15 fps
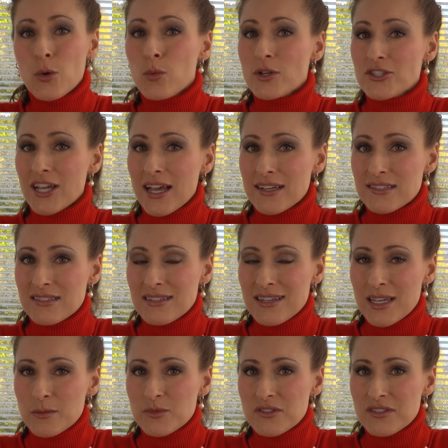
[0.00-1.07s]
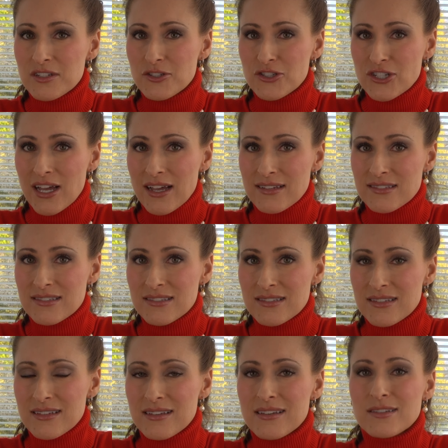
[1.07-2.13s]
which, as the name suggests,